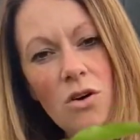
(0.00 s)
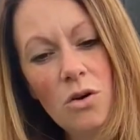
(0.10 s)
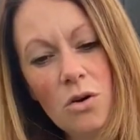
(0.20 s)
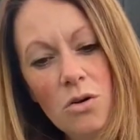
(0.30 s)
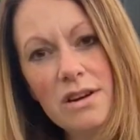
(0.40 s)

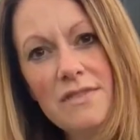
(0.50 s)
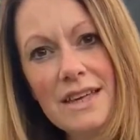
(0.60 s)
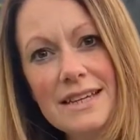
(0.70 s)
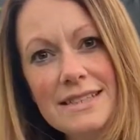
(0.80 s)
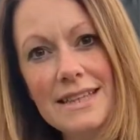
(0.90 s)
or if
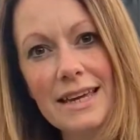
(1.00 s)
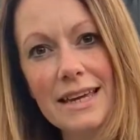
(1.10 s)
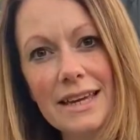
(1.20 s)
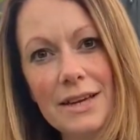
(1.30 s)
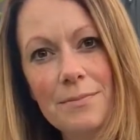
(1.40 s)
they
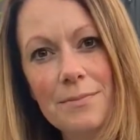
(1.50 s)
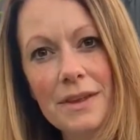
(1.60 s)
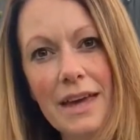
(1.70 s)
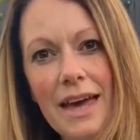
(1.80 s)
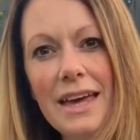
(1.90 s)
sink.
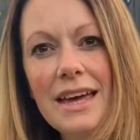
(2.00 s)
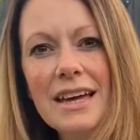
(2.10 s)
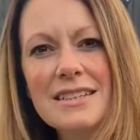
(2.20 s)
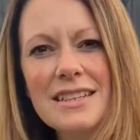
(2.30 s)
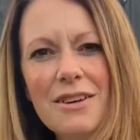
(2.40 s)
Okay,
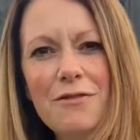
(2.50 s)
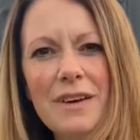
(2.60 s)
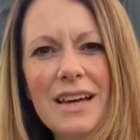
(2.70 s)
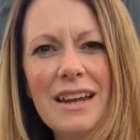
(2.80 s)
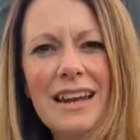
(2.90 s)
and do they
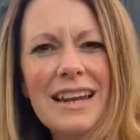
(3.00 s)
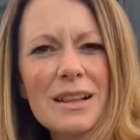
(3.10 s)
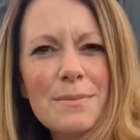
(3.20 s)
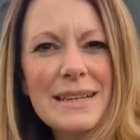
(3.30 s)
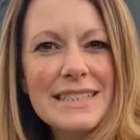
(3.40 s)
feel a little
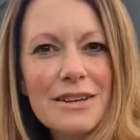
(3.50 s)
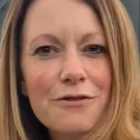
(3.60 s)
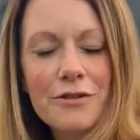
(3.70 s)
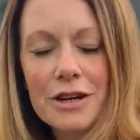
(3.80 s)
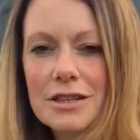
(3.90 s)
bit
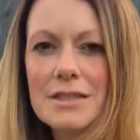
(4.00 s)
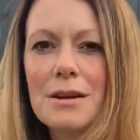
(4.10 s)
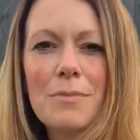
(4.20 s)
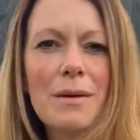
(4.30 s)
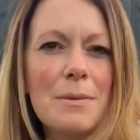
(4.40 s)
different and
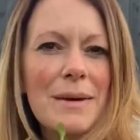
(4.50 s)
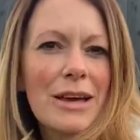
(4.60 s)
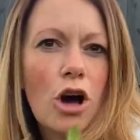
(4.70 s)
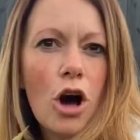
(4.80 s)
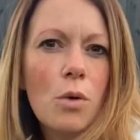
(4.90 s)
maybe a bit
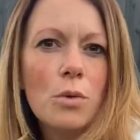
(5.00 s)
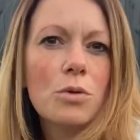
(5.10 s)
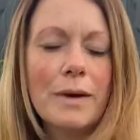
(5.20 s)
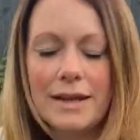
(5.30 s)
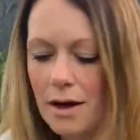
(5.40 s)
cold
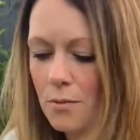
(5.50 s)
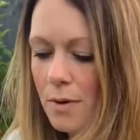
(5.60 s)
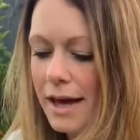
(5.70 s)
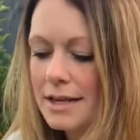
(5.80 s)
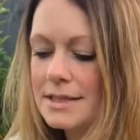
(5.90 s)
when they're
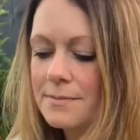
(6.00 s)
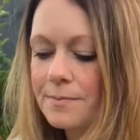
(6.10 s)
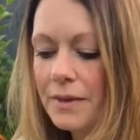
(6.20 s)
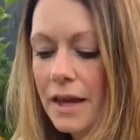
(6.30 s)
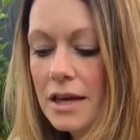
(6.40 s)
wet?
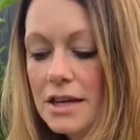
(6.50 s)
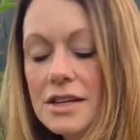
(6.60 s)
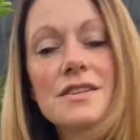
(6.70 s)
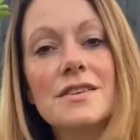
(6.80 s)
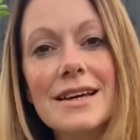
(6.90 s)

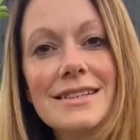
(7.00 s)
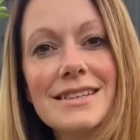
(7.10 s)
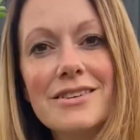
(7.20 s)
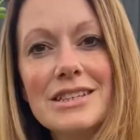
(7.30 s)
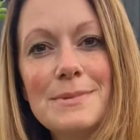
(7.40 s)
So that's
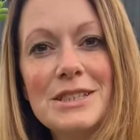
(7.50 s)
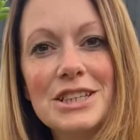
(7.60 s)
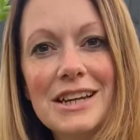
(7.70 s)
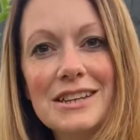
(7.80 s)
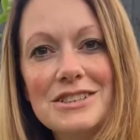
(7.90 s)
going to be
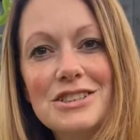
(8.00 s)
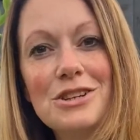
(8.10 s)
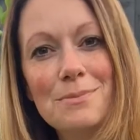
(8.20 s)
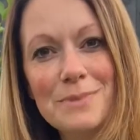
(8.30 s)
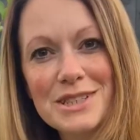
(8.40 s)
challenge
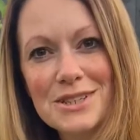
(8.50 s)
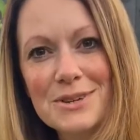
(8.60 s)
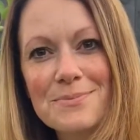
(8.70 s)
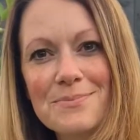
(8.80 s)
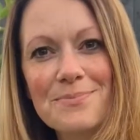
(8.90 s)
number 2.
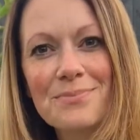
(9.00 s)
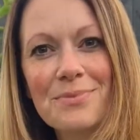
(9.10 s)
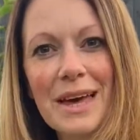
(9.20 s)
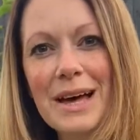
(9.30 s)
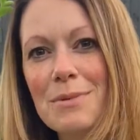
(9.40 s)

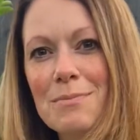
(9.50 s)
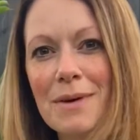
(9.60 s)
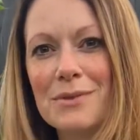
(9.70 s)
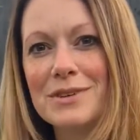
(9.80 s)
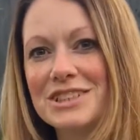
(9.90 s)
I'll be back
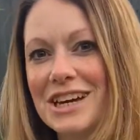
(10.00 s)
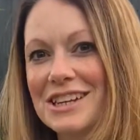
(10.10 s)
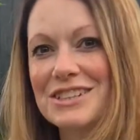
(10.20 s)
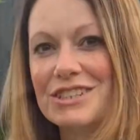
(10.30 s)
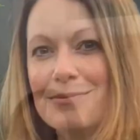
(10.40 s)
with
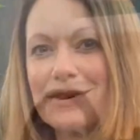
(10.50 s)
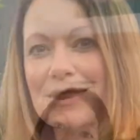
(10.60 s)
challenge number 3.